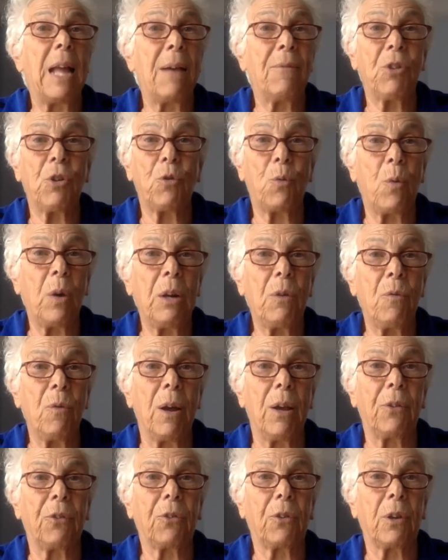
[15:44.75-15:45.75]
have a twin
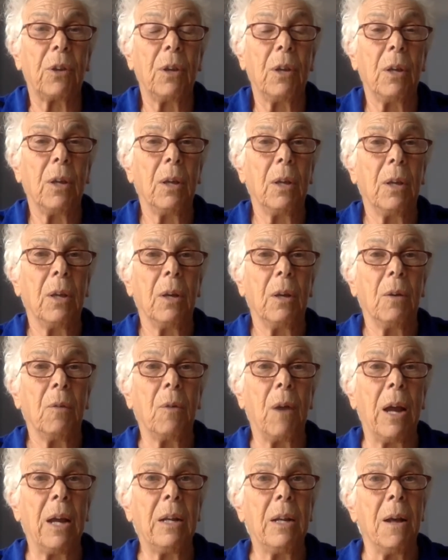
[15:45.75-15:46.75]
risk
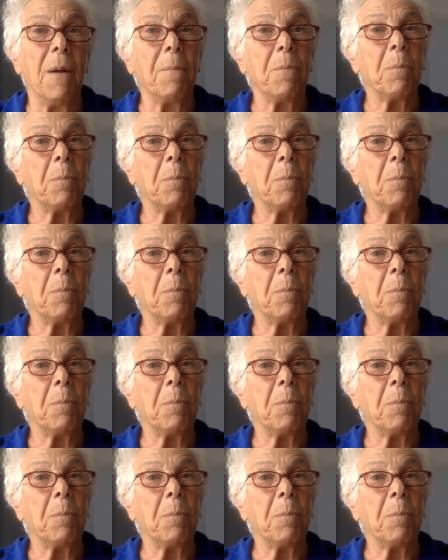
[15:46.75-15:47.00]
right?